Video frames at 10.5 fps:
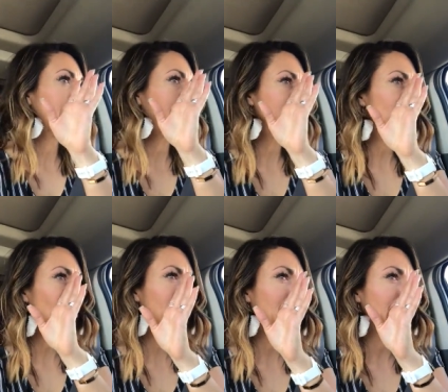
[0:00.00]
and it's
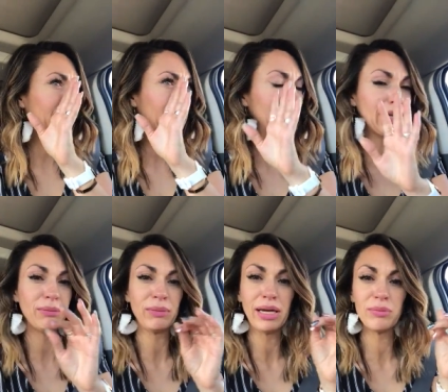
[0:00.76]
all kind of
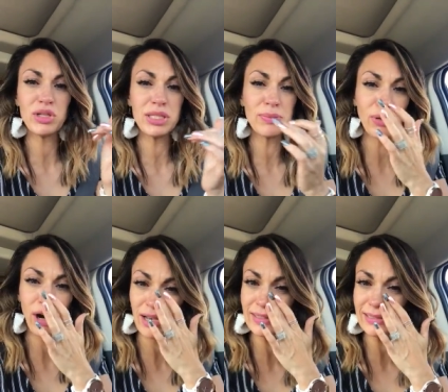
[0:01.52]
hitting me. I'm just
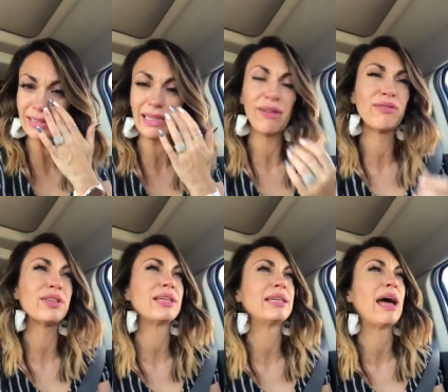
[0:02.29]
processing
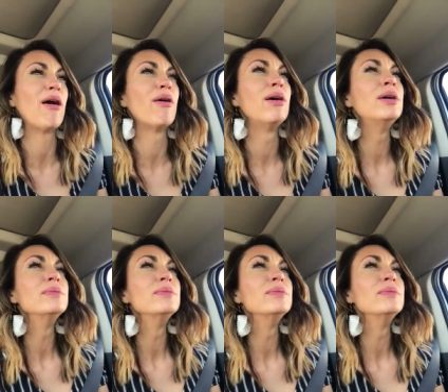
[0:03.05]
everything now